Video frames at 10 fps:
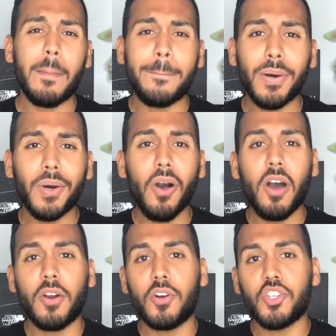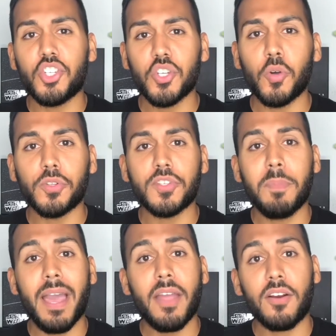put on her shoulders
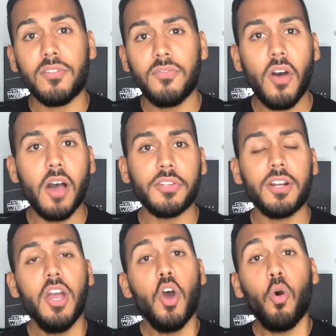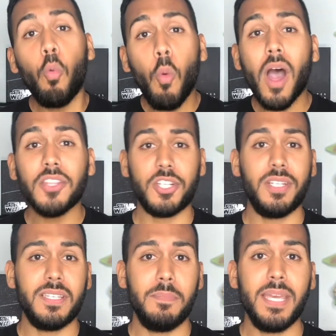by her father, who wants her
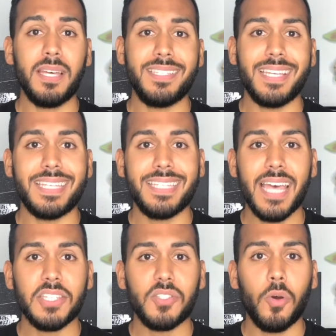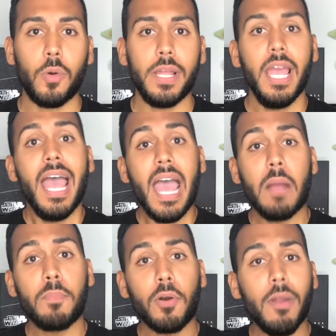to be a success story,
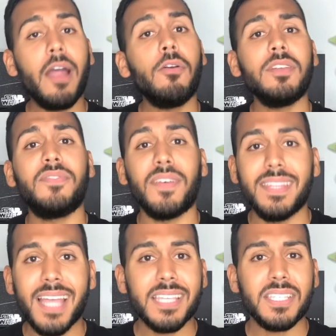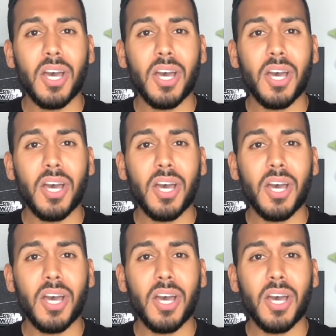and Barrera's Vanessa,